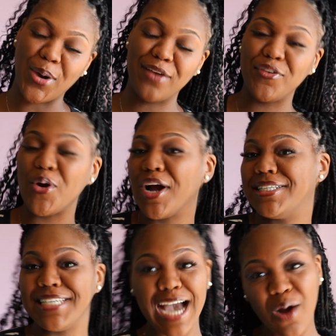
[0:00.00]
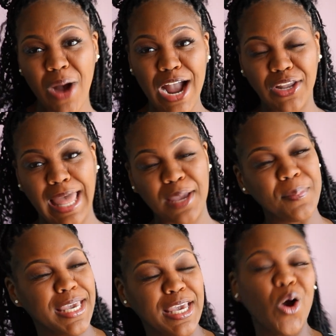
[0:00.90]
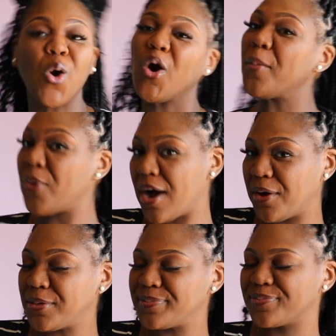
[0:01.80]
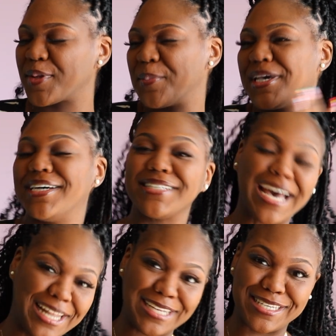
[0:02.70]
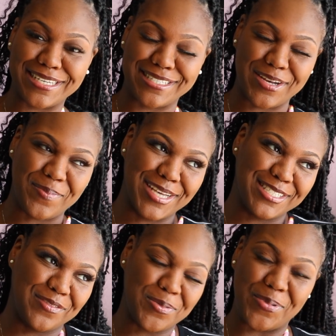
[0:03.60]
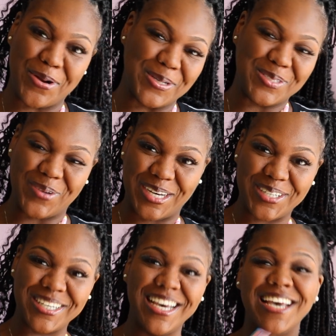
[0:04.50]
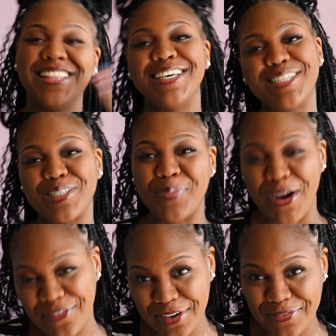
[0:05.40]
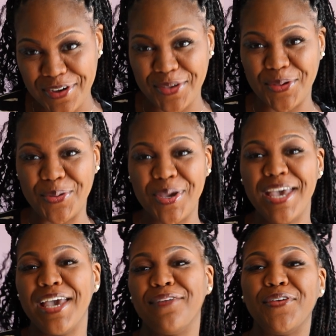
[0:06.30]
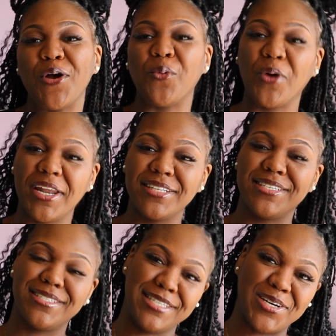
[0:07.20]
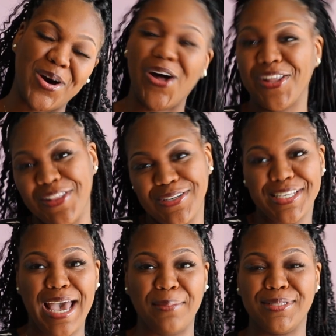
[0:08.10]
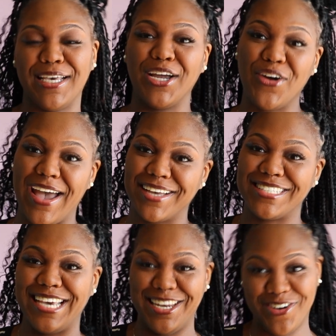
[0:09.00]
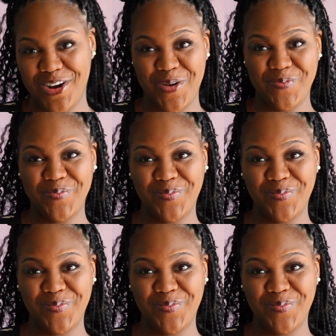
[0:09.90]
if you are a DIYer like me, or a pro, because I like to consider myself a pro as well, this is perfect for you if you're wanting to seal all of those gaps and cracks in your home.